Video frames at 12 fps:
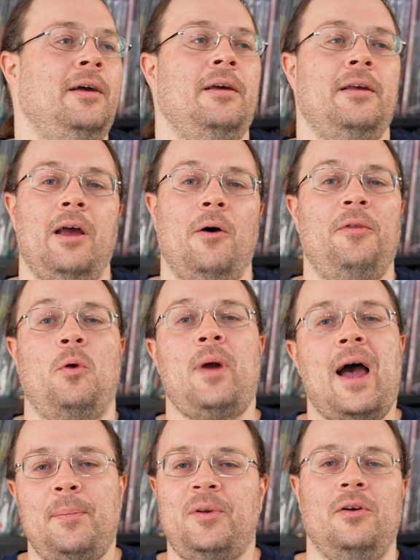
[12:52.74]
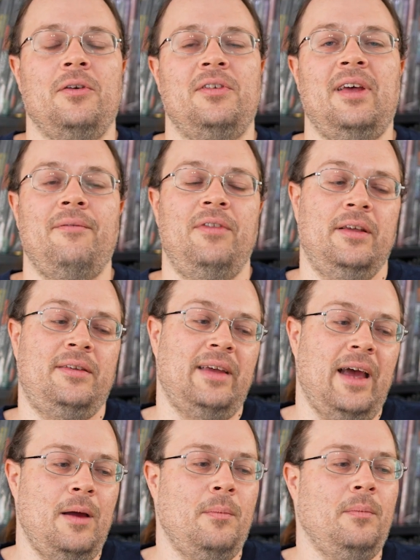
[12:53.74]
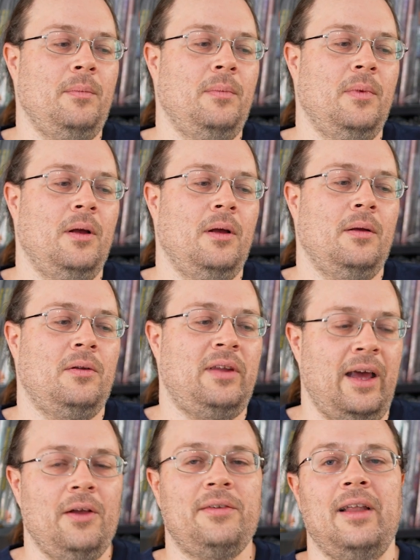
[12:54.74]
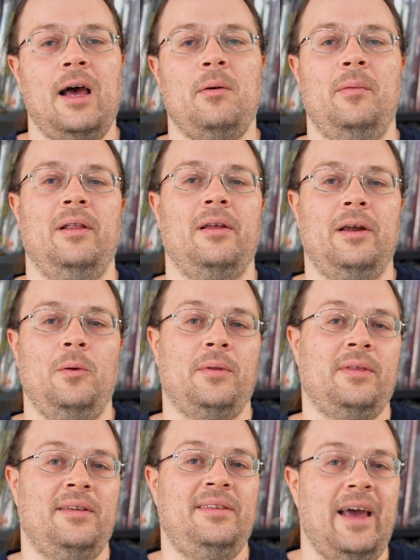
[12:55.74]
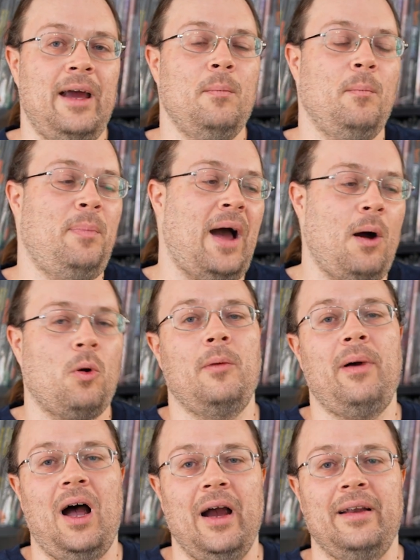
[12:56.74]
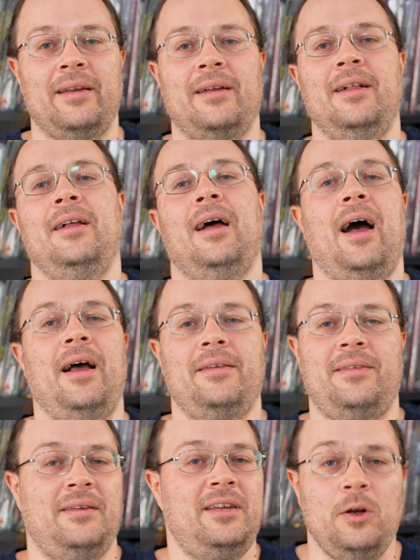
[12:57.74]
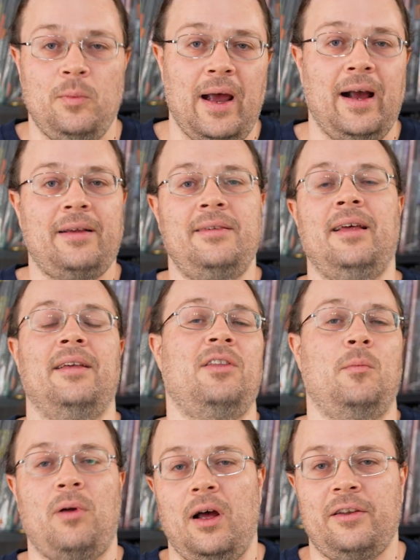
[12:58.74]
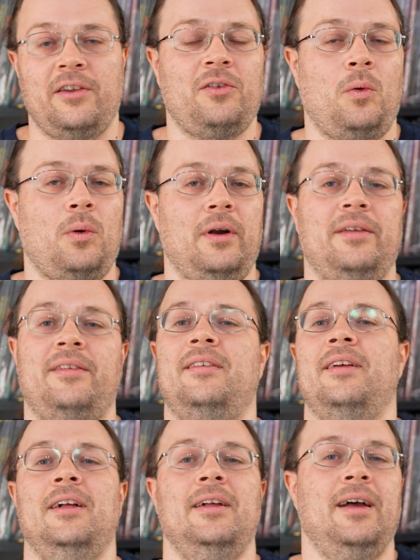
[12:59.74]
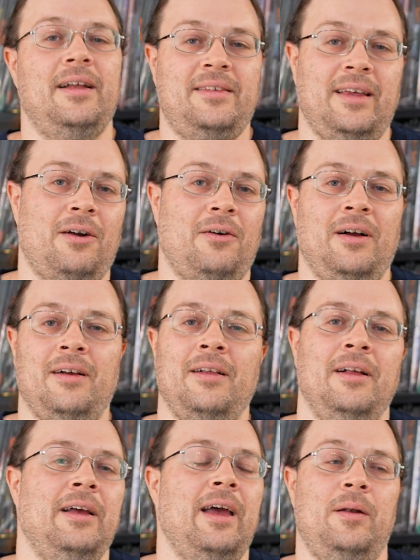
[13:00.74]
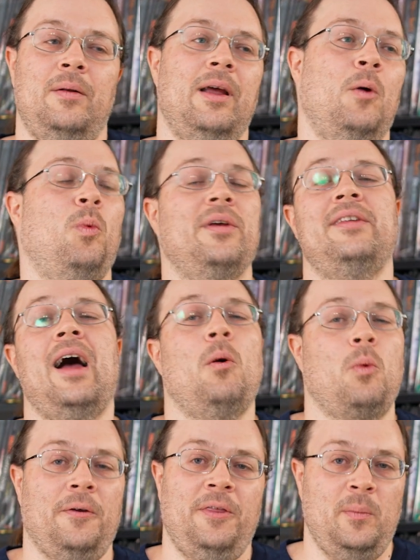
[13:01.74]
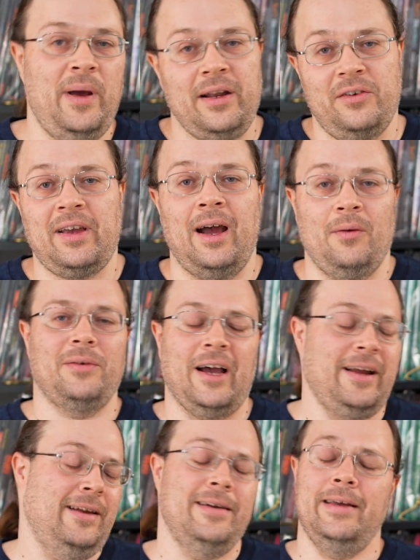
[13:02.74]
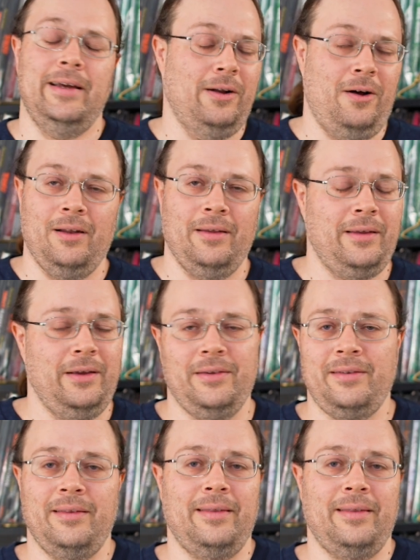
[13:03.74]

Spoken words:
The raptors have the same tail slap ability with the same power behind it as the T-Rex, as the Brontosaurus, etc. It was not worth the page count, because I didn't need all of these.